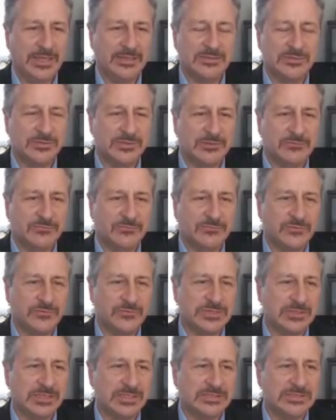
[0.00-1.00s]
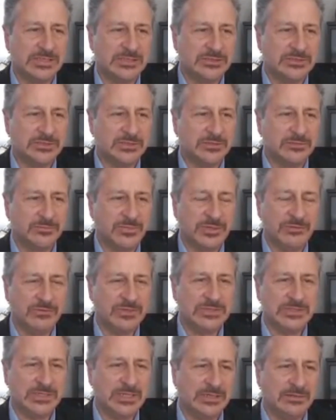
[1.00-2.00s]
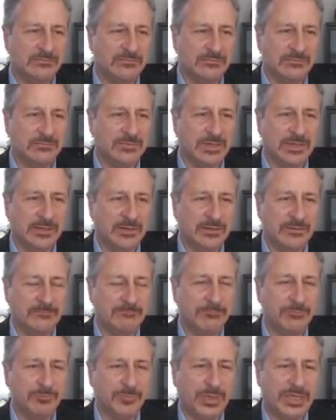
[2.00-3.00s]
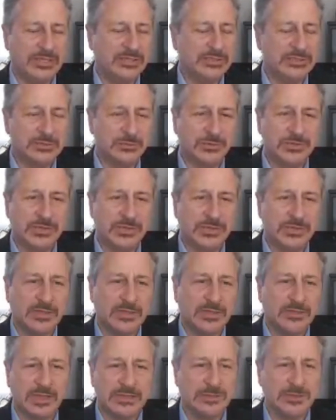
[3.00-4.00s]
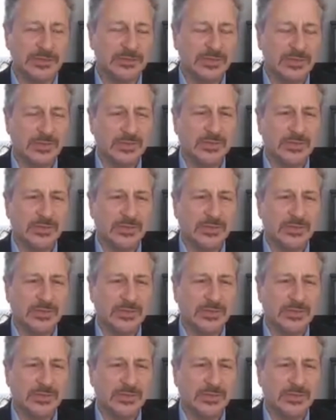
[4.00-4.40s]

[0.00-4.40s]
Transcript: entering facilities that shouldn't be visiting patients within the hospital,